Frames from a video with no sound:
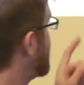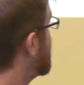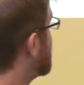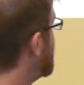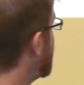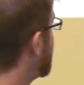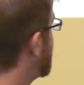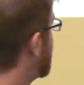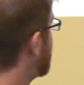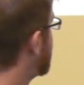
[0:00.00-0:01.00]
being a
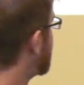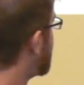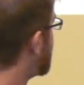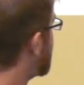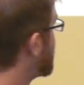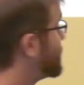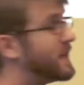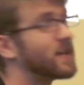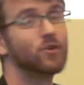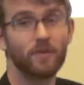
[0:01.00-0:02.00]

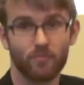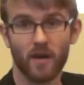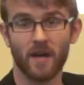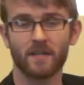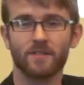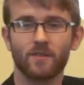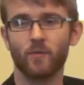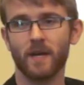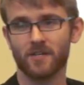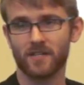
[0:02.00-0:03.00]
good product,
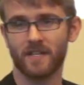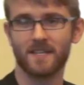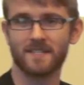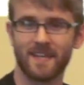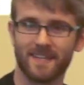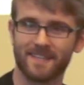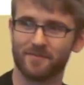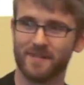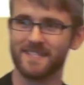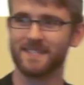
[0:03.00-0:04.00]
we actually cascade the
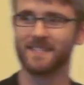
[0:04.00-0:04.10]
reads and the